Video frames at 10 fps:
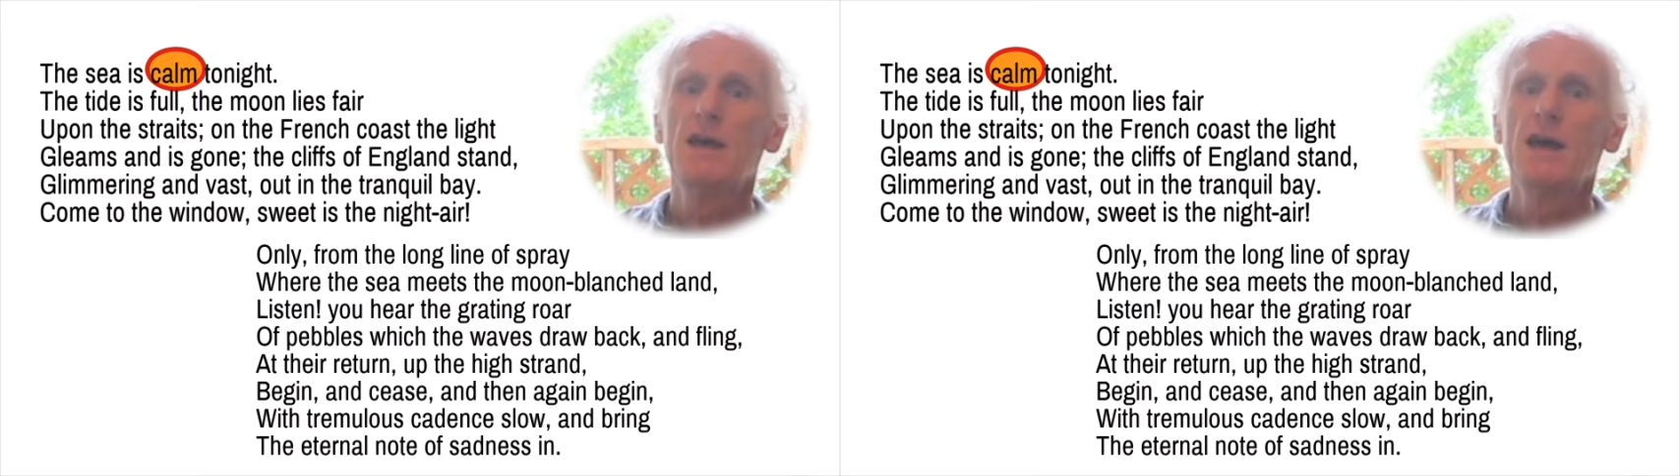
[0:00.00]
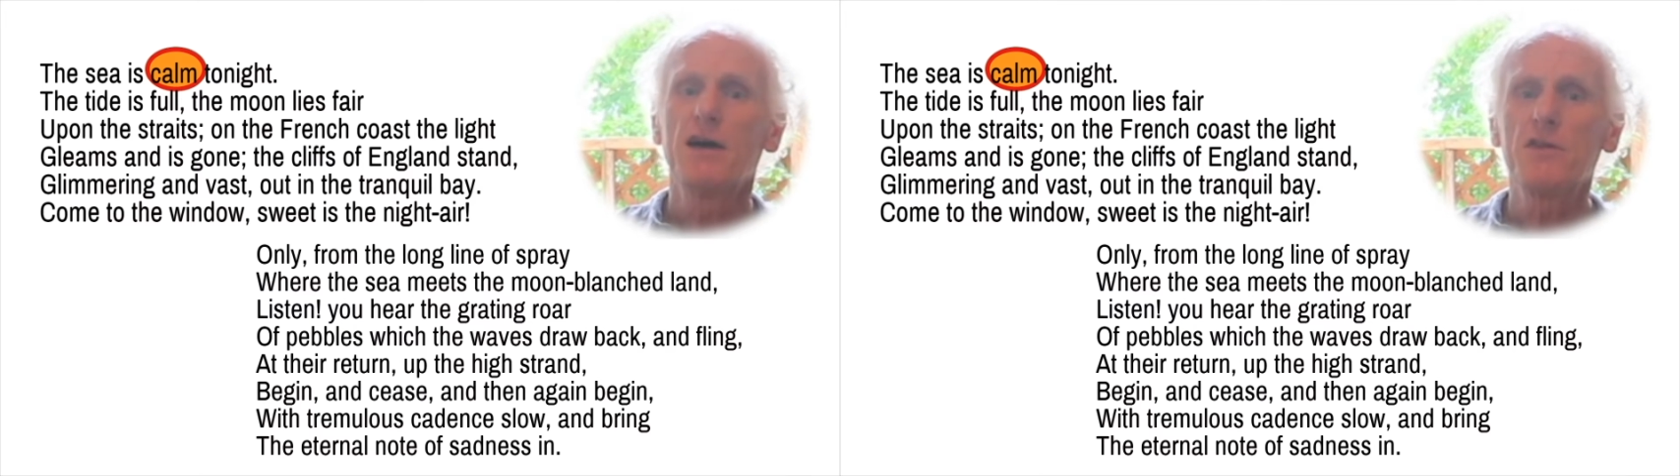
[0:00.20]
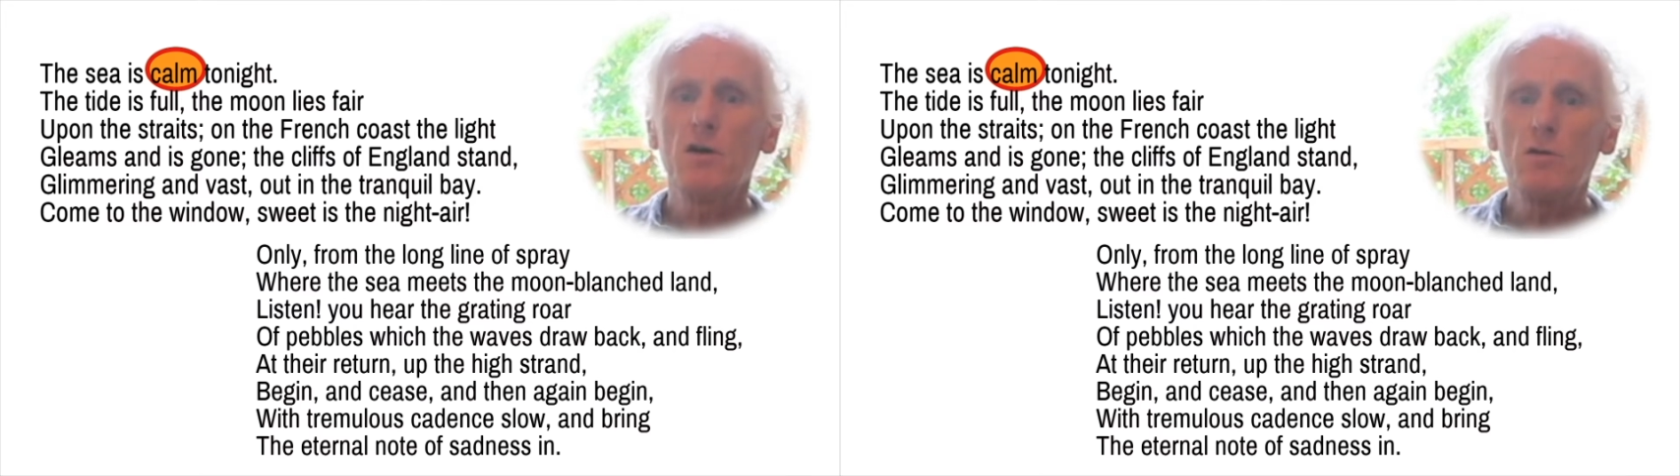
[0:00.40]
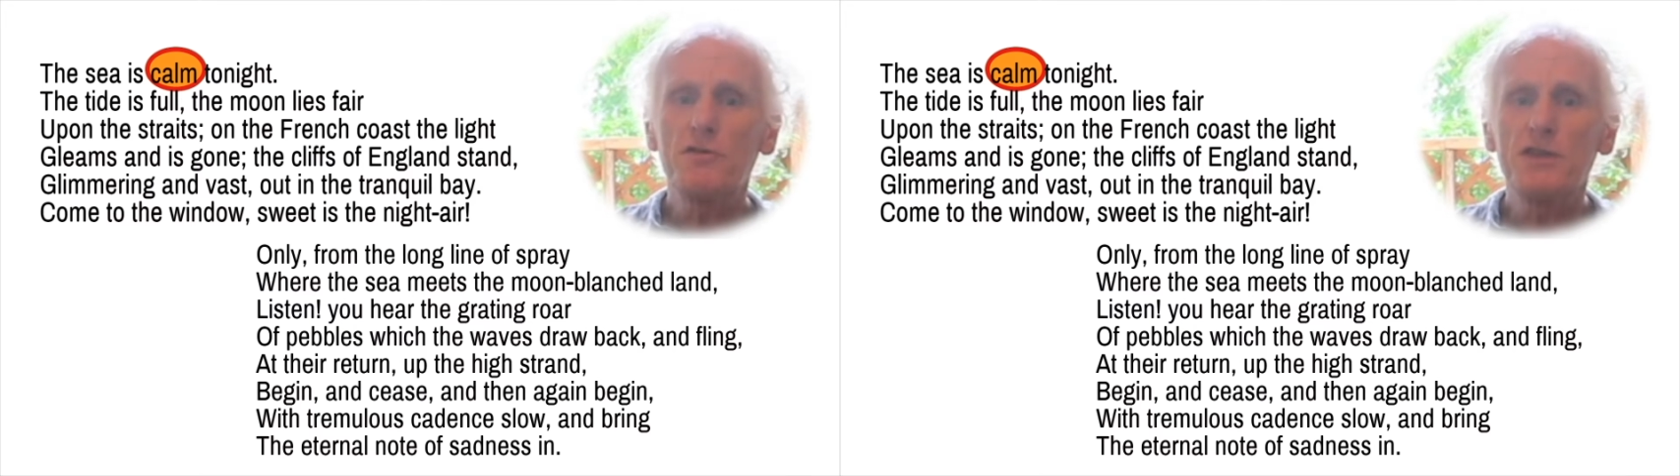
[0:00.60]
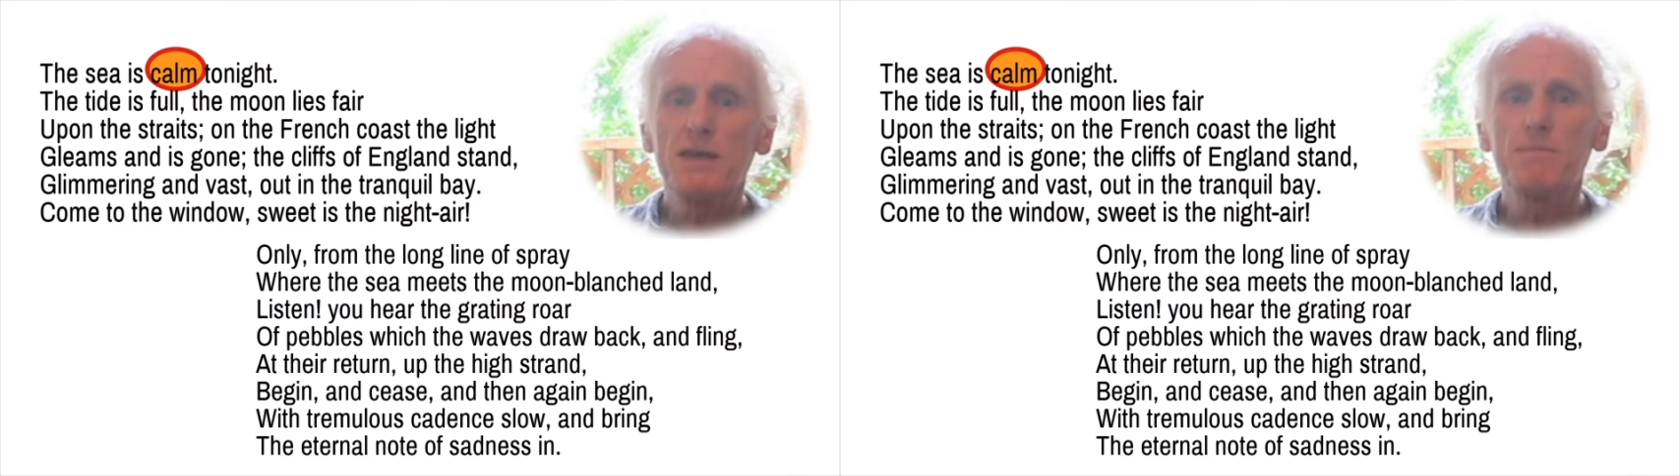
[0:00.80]
and the whole
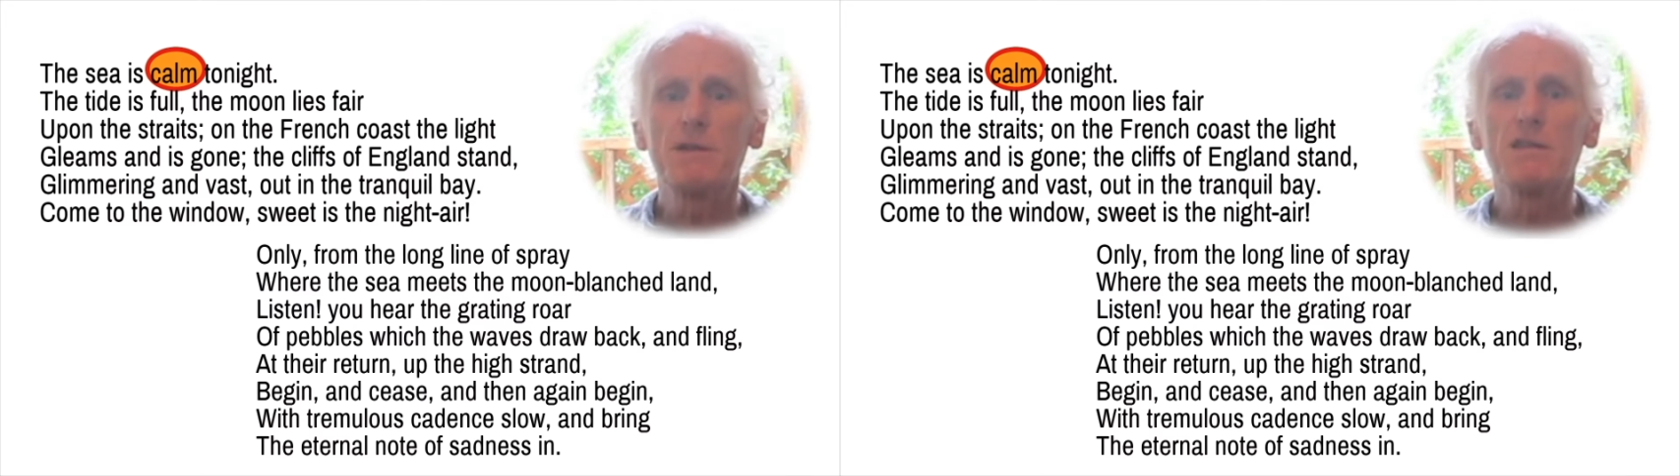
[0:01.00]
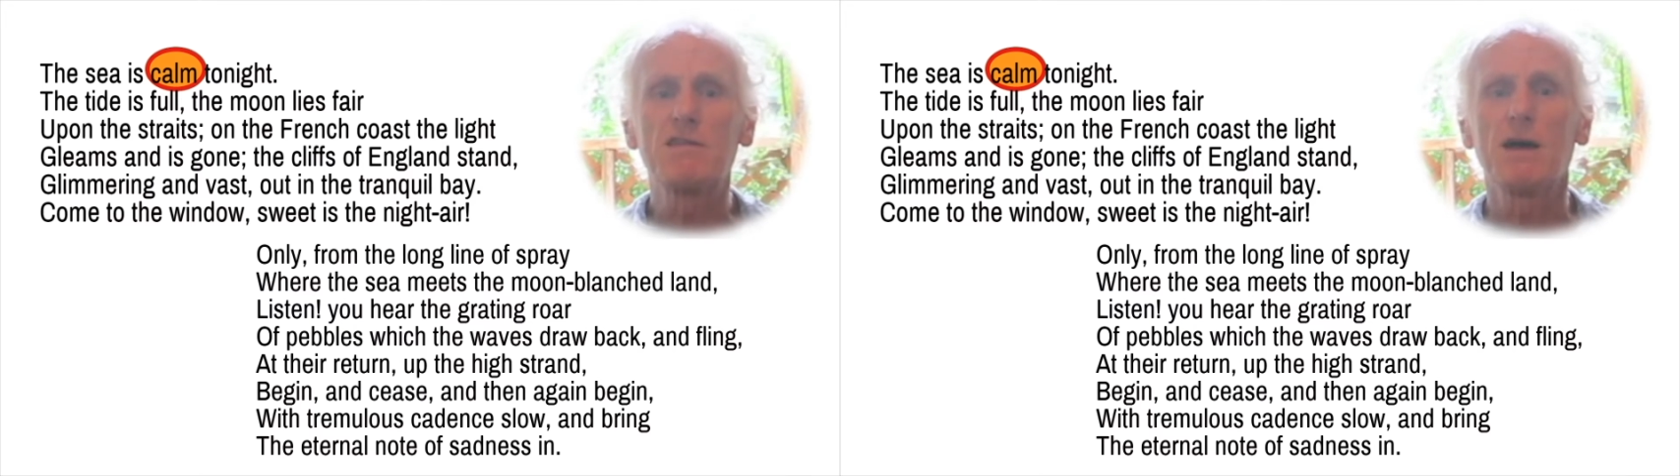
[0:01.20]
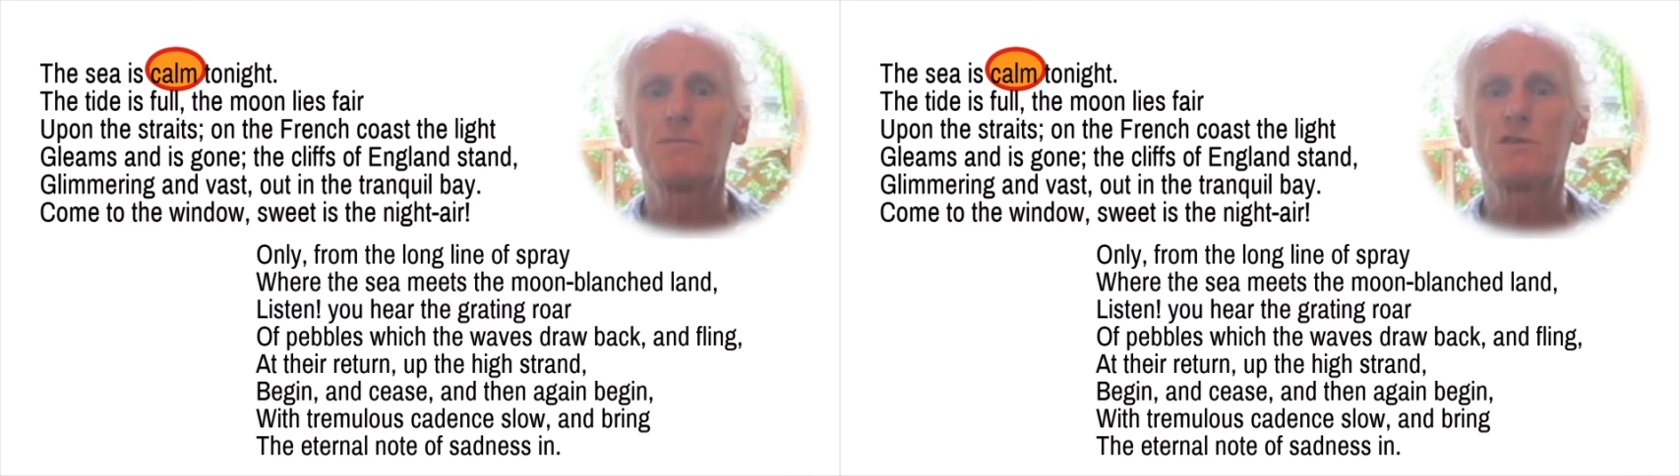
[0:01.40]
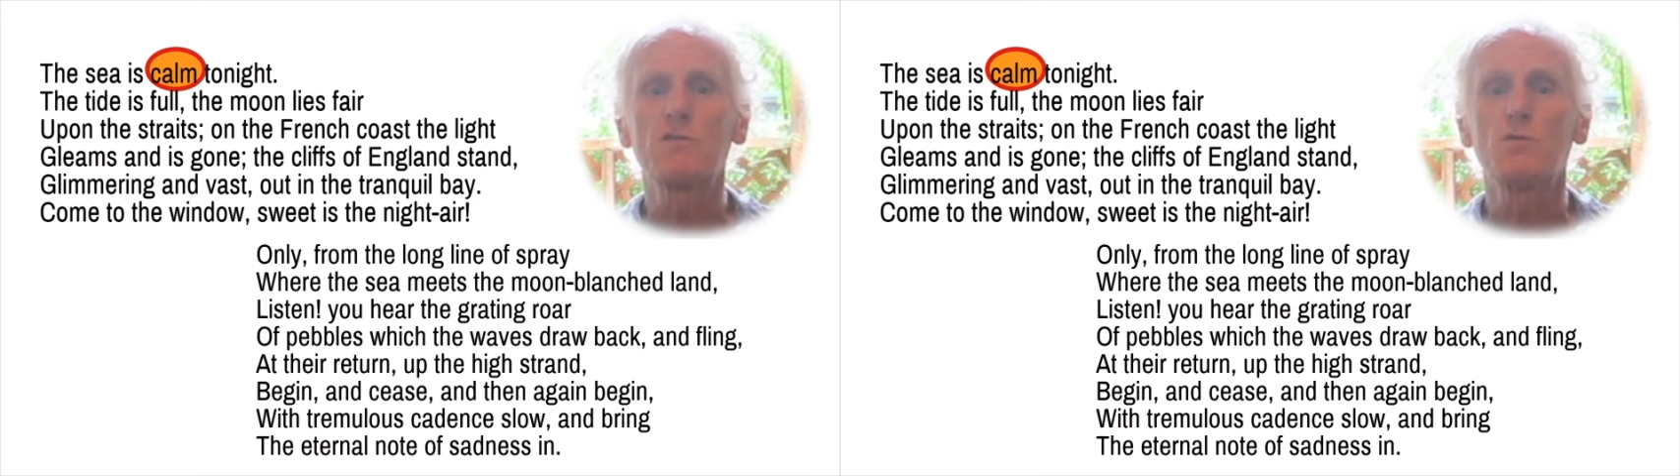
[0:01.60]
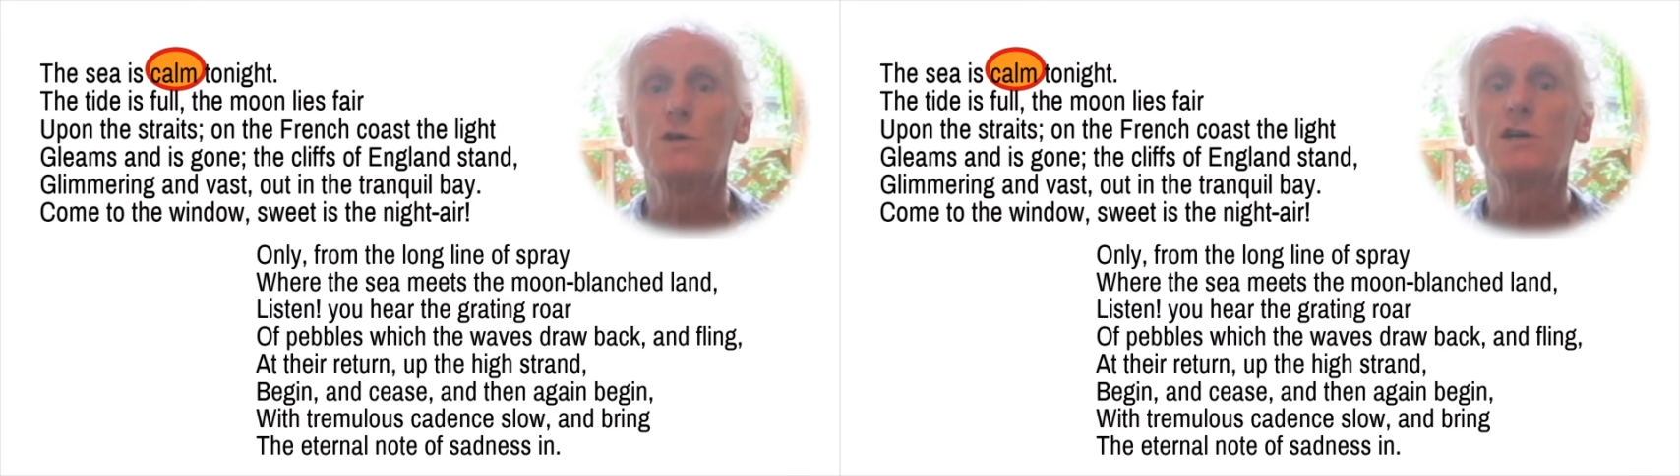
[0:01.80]
thing builds up to
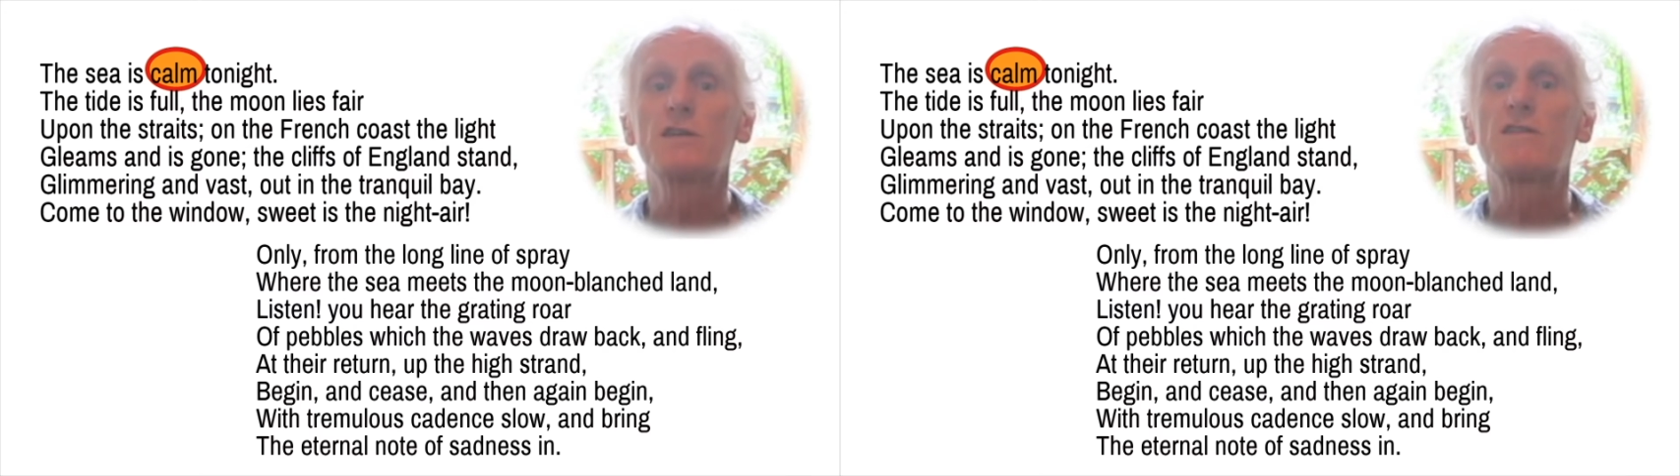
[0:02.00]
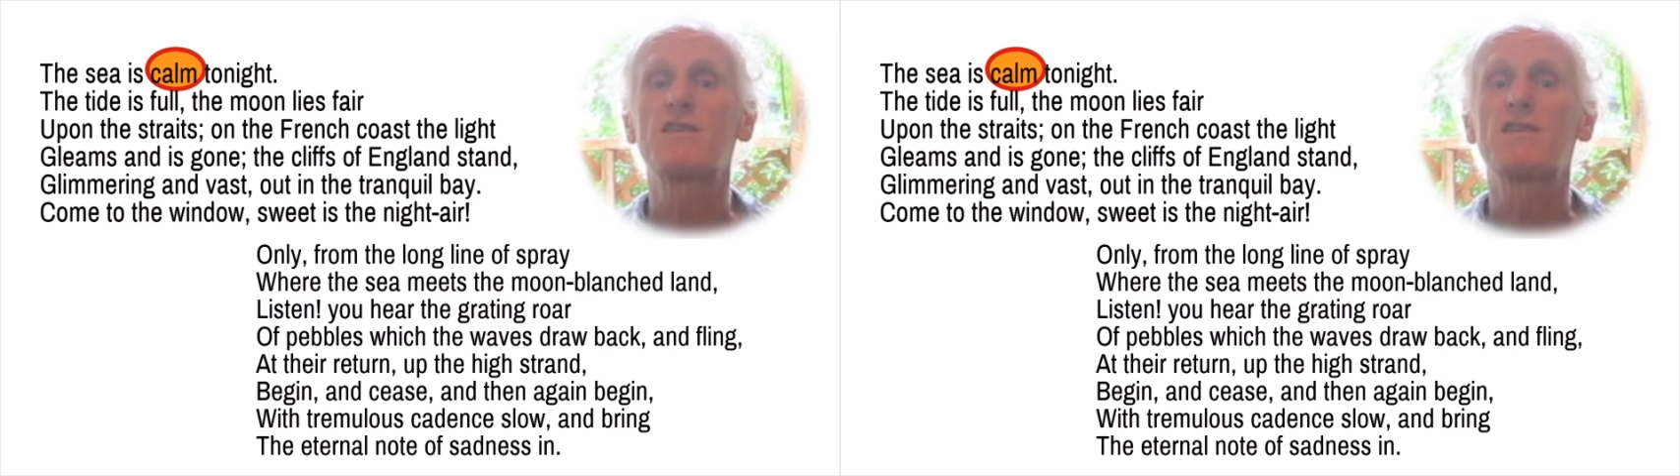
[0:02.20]
the word